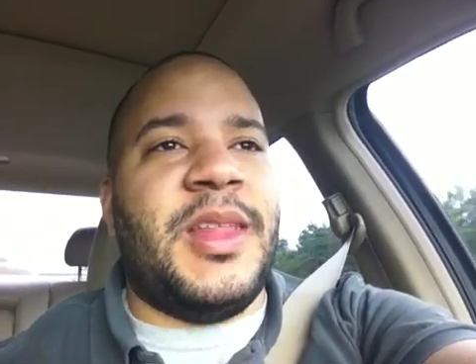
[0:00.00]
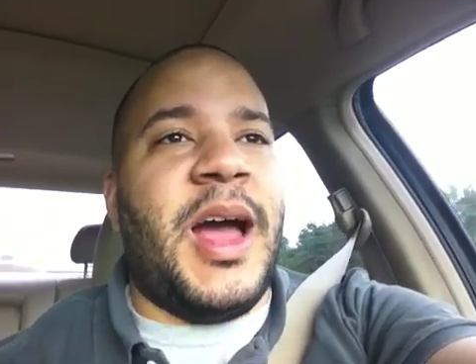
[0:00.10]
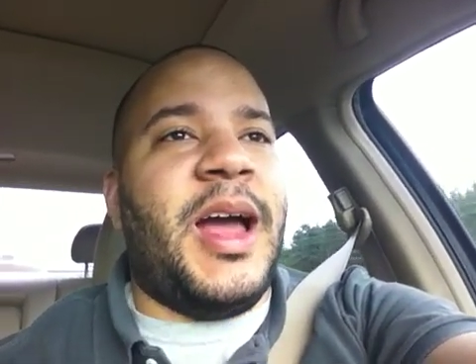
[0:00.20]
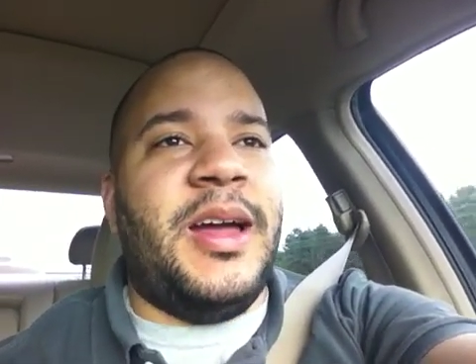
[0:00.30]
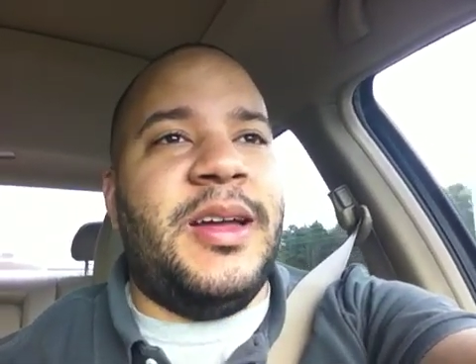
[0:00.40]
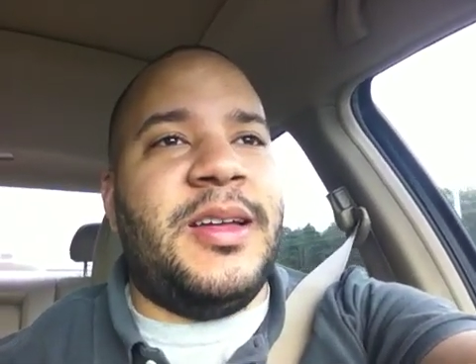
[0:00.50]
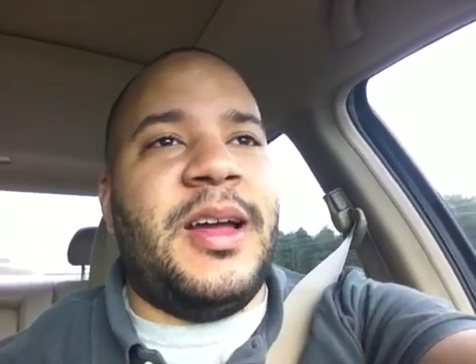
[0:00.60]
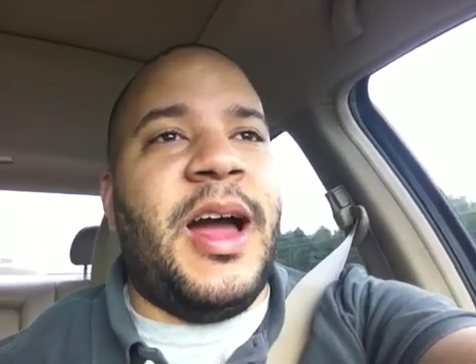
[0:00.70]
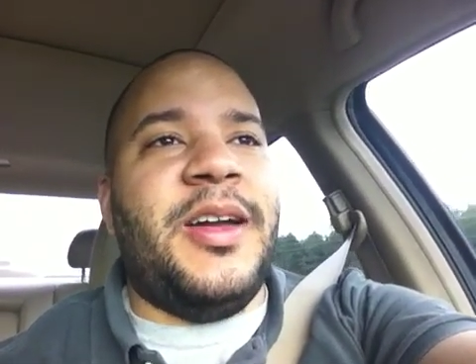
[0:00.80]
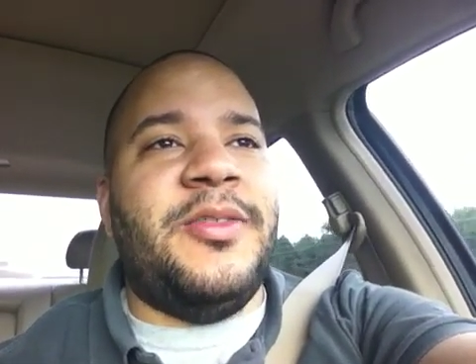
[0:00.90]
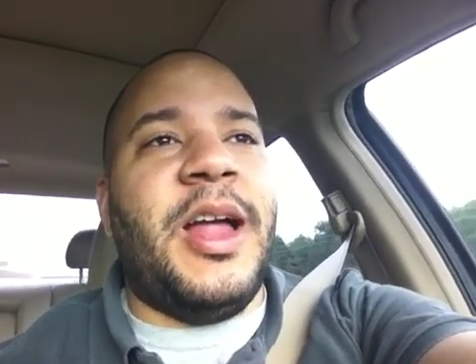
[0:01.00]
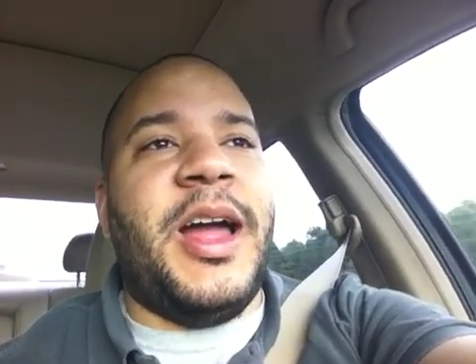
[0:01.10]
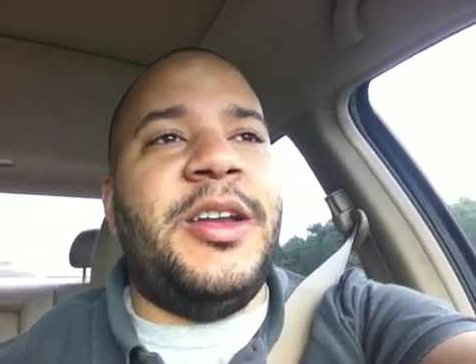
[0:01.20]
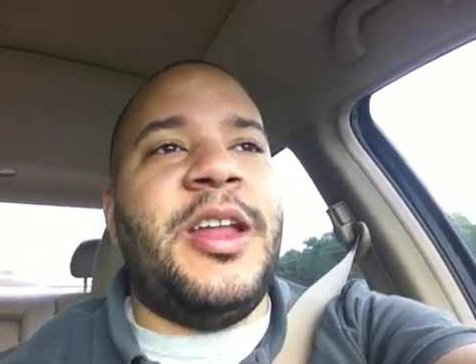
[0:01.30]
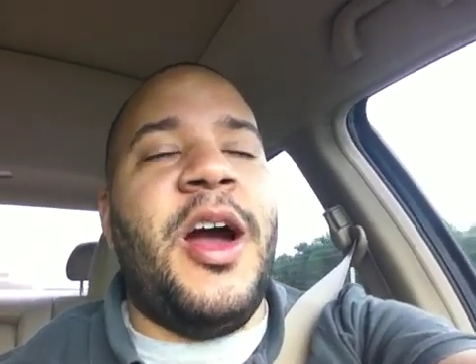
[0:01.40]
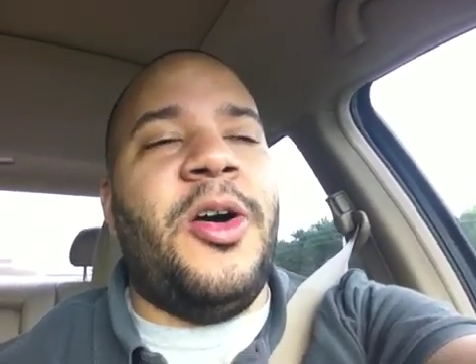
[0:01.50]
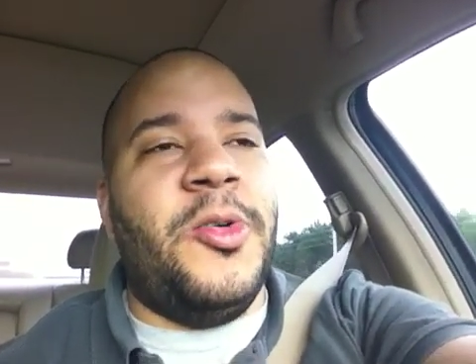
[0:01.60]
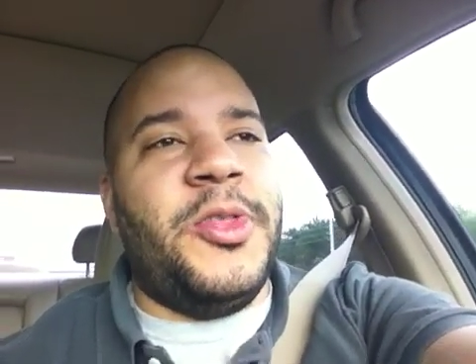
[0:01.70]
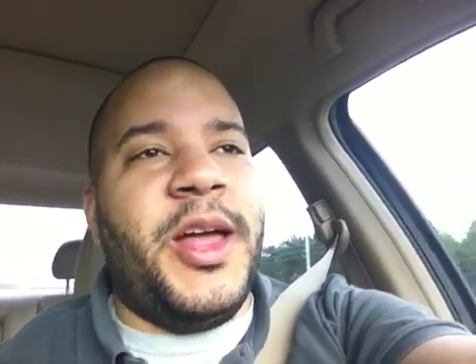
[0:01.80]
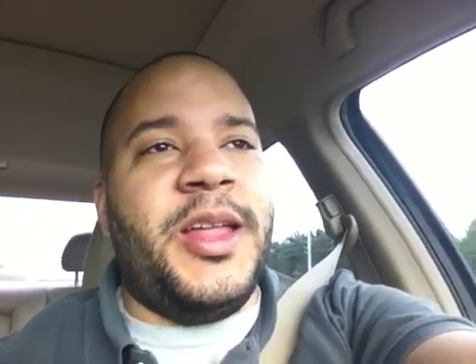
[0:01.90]
I
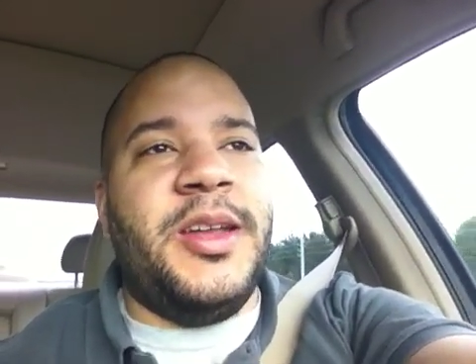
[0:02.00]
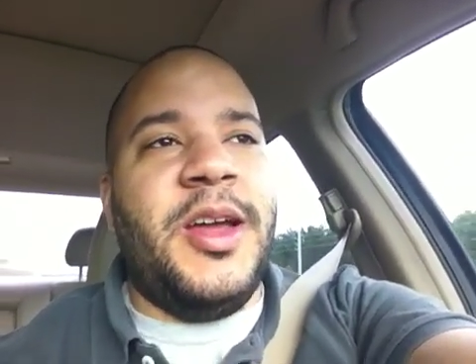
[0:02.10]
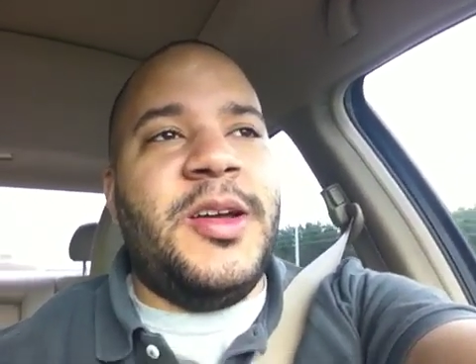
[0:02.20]
know that